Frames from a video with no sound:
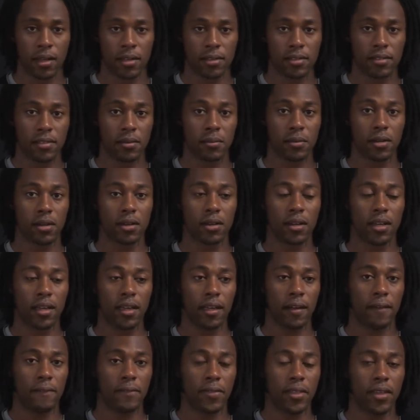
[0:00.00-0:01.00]

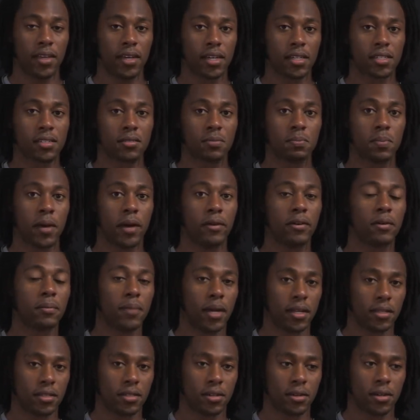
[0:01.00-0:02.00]
Similarly, if the
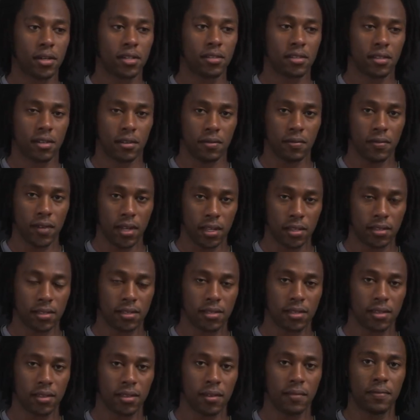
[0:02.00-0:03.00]
experimenter is
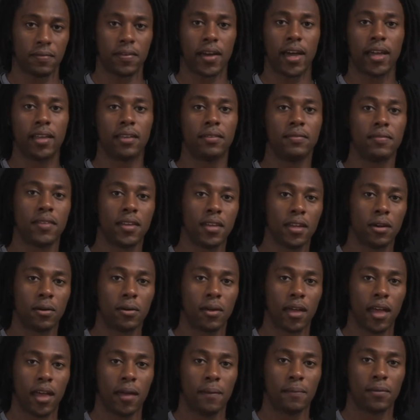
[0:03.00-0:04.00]
convinced that violent
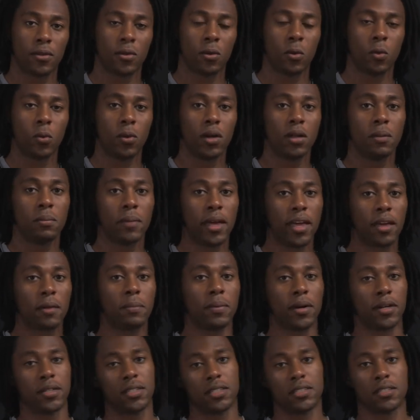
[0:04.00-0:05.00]
video games will
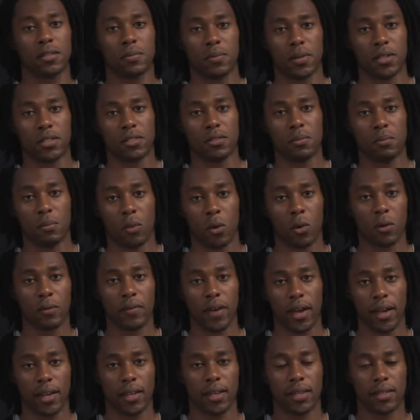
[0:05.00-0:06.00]
make participants more
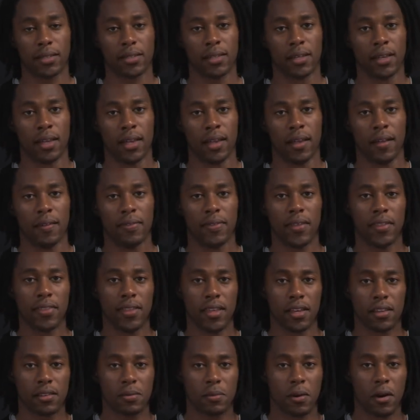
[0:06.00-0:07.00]
violent, then
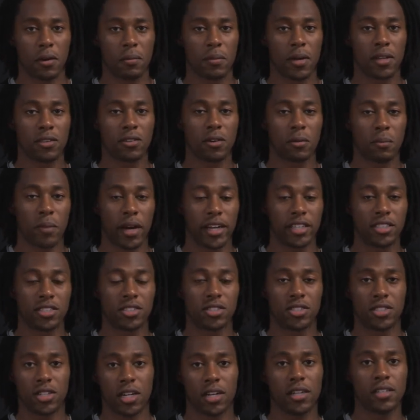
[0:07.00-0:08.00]
the experimenter
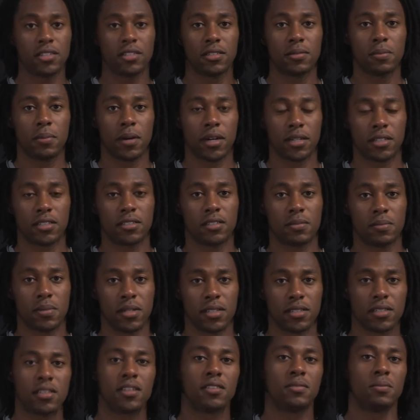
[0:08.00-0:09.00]
might judge
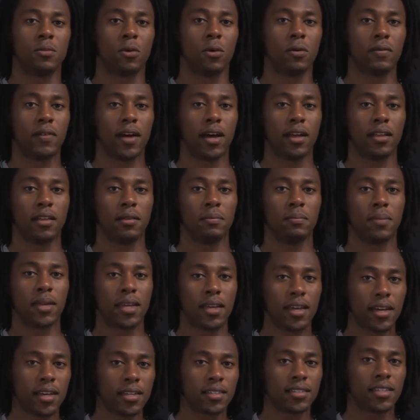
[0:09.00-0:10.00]
participants as more violent
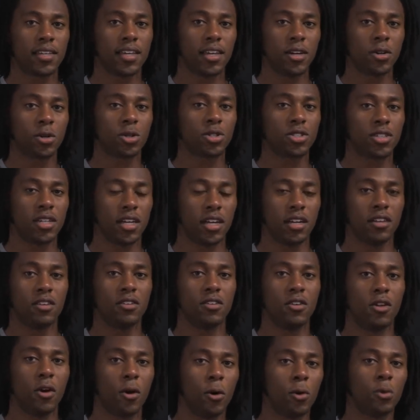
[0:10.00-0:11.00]
because he or she
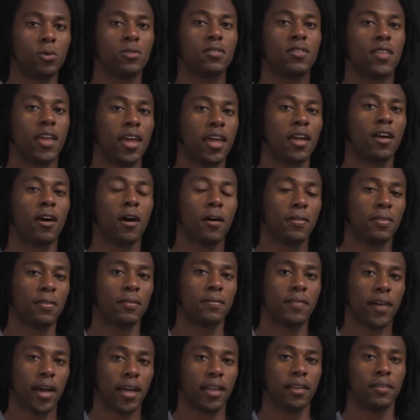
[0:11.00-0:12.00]
knows they got
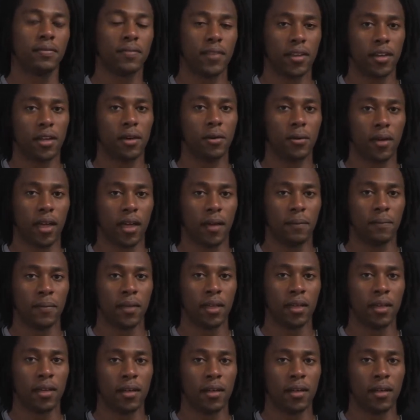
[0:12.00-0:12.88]
the violent video game.